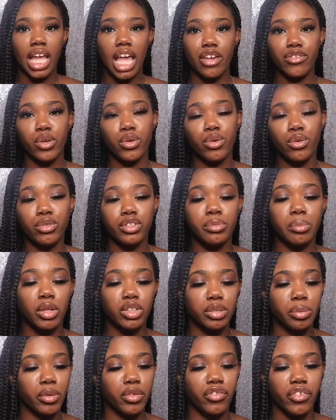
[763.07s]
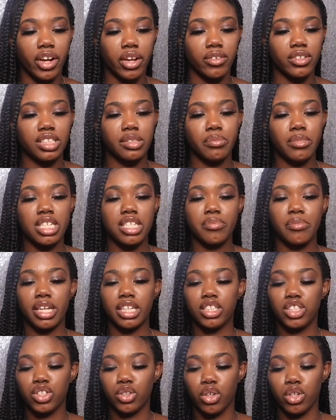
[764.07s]
If you use multiple fragrance mists, make
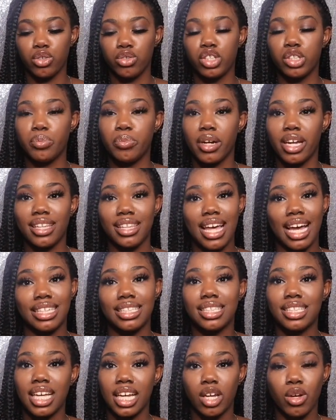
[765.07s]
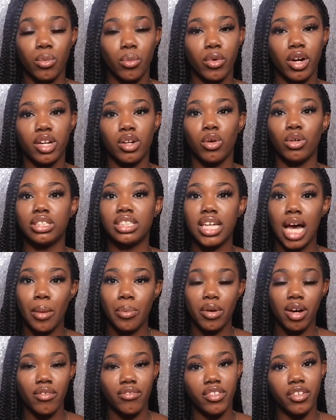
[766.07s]
sure you spray that second one on
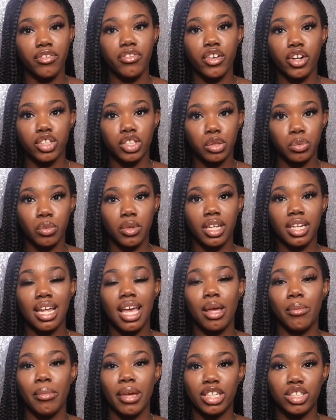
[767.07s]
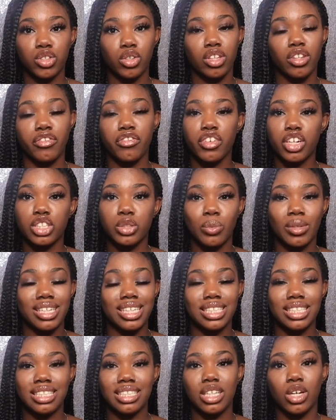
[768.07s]
top of the first one, and make sure the first one
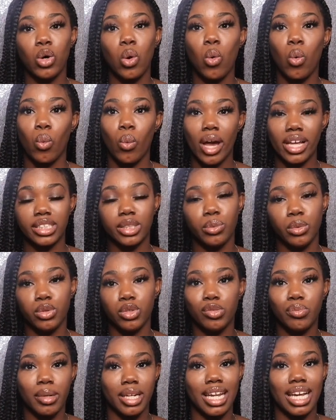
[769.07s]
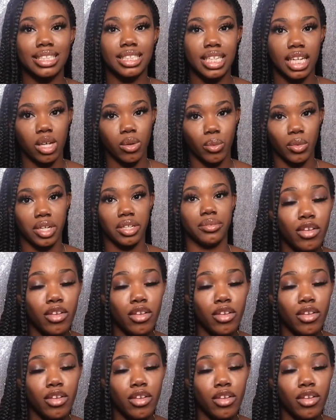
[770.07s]
is still wet when you spray that second one.